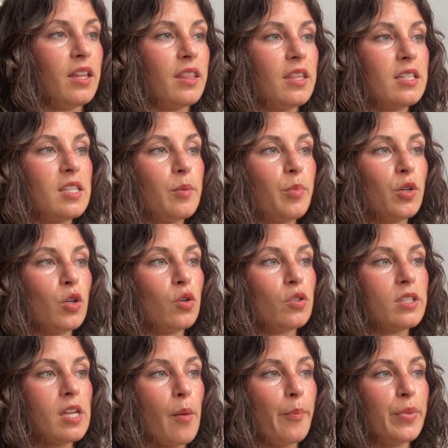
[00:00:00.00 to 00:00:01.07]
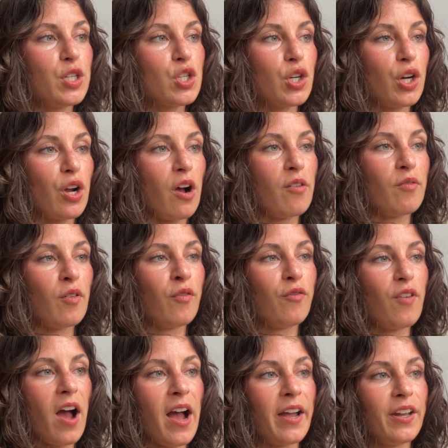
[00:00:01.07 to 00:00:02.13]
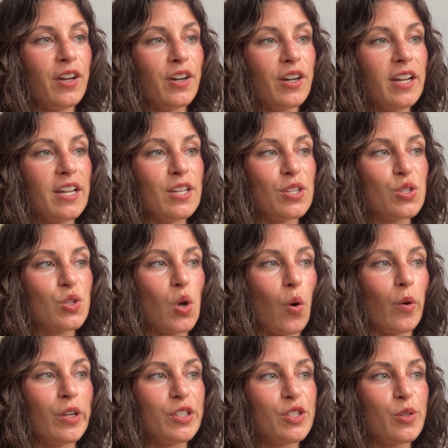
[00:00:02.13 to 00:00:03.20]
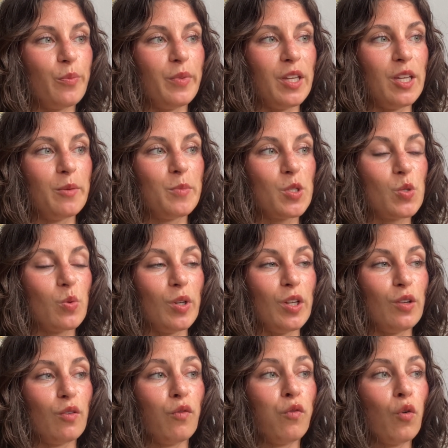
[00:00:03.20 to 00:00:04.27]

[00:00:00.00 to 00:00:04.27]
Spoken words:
The typical temperature of a fire is going to be between